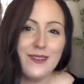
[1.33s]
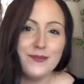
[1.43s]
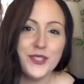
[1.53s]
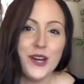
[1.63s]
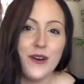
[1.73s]

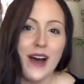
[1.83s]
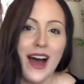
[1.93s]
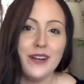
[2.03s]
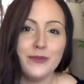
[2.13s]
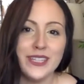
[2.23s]
So
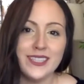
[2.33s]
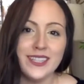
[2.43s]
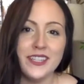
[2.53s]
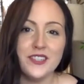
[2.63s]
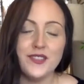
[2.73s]
I
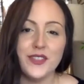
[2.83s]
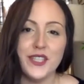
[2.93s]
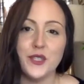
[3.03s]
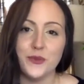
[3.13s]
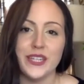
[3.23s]
recently just
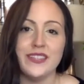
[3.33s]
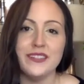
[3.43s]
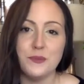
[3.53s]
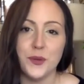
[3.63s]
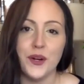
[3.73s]
finished reading
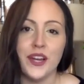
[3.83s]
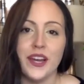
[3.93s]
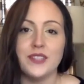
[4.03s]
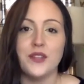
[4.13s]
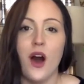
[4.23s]
this book.
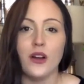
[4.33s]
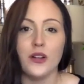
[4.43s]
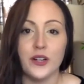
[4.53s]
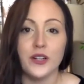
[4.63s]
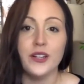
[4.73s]
It's called
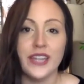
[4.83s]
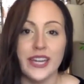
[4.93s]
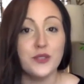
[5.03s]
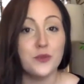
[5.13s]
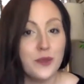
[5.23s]
Girl
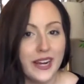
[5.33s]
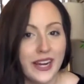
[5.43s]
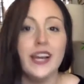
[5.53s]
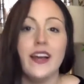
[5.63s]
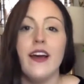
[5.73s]
Gets
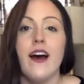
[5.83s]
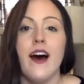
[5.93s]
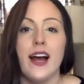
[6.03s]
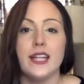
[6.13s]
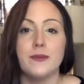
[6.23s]
Ring.
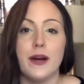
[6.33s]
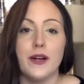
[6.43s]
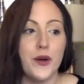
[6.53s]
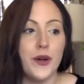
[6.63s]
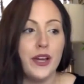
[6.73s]
It's about
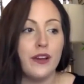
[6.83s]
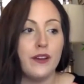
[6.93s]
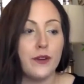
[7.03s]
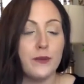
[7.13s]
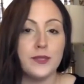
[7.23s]
going
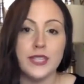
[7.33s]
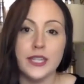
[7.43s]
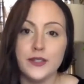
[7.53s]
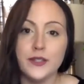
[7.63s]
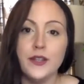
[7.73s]
from
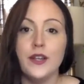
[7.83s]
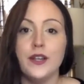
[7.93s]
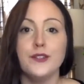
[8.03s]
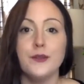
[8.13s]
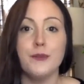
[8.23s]
single
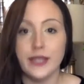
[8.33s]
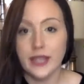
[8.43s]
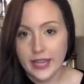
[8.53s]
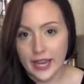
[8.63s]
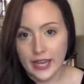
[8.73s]
to being
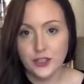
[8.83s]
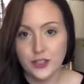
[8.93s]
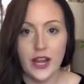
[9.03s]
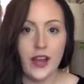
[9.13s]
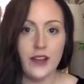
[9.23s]
engaged
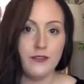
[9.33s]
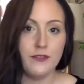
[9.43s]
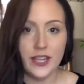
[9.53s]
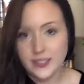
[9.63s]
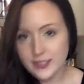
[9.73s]
and the
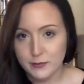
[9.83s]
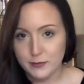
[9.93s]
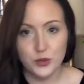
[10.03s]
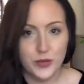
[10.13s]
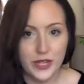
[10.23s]
phases in
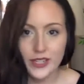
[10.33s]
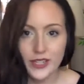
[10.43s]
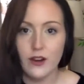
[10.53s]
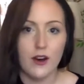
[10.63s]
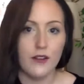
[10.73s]
between
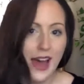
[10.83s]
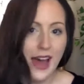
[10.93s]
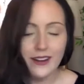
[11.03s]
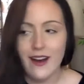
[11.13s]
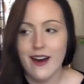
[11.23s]
and all
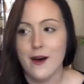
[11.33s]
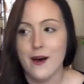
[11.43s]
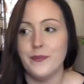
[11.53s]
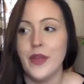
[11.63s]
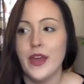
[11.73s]

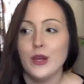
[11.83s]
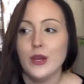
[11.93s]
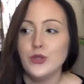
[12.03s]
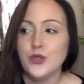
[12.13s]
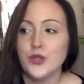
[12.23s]
that.
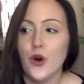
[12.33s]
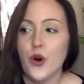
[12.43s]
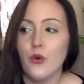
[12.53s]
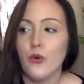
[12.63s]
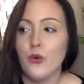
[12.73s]

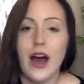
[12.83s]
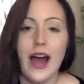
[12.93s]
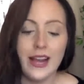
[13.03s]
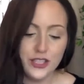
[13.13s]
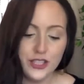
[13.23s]
So
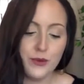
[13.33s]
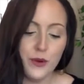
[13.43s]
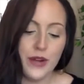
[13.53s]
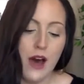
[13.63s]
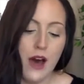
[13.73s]
I actually
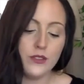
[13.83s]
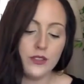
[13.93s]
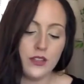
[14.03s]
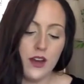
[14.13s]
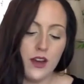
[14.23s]
wrote out
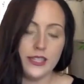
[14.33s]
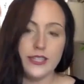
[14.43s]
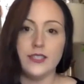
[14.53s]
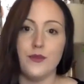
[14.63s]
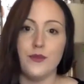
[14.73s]
a
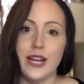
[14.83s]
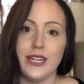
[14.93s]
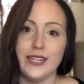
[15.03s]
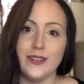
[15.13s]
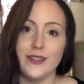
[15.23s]
list of what I
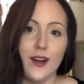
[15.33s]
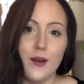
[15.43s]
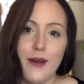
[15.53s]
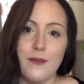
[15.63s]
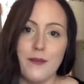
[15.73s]
needed to talk
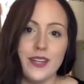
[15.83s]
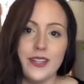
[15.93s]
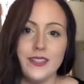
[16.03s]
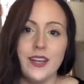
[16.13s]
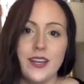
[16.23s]
about
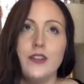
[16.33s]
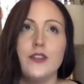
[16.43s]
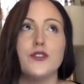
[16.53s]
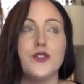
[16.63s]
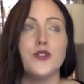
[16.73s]
because
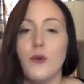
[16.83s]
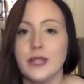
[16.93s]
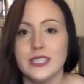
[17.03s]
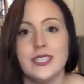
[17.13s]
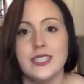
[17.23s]
there's so
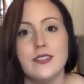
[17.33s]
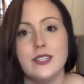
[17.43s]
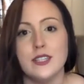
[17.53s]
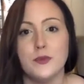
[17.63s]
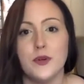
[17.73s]
many details
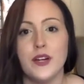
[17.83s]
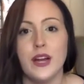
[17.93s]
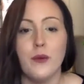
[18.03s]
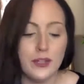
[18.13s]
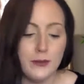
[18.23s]
in this book and
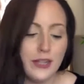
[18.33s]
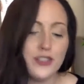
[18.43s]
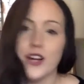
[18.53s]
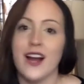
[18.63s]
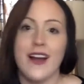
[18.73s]
I wanted to make
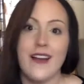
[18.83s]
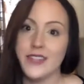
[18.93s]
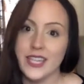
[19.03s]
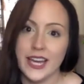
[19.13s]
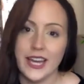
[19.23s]
sure I got
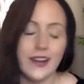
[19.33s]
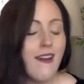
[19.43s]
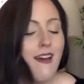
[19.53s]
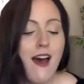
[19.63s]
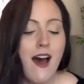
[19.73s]
everything in.
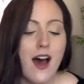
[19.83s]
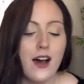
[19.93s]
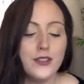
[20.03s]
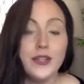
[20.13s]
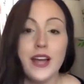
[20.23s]

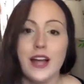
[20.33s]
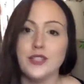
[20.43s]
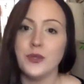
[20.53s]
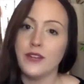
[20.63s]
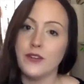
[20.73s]
So yeah, I
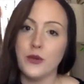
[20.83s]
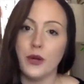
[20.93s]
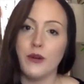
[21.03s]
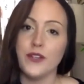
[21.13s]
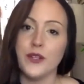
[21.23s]
just want to give a
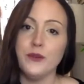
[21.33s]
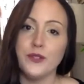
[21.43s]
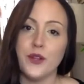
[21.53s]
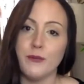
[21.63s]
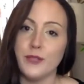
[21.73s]
quick review.
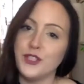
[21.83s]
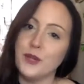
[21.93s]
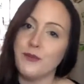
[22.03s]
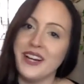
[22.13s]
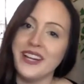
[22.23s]
So I'm going to
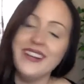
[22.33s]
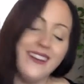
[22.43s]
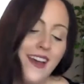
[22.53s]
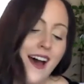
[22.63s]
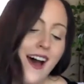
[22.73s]
jump right in.
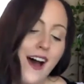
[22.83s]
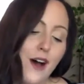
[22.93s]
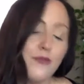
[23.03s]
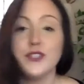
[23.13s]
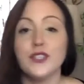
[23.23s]

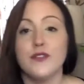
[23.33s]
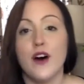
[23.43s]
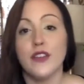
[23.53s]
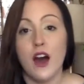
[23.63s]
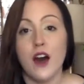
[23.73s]
First of
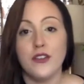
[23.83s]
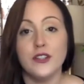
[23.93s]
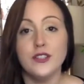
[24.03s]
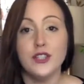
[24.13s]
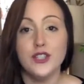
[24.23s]
all, the
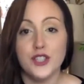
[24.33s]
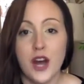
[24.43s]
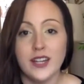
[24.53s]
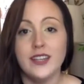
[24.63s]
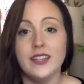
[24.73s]
authors,
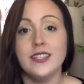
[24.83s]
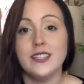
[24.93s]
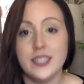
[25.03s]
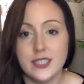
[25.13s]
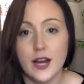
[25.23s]
Jonathan and
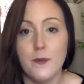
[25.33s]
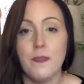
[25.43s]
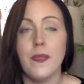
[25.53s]
T-Dub.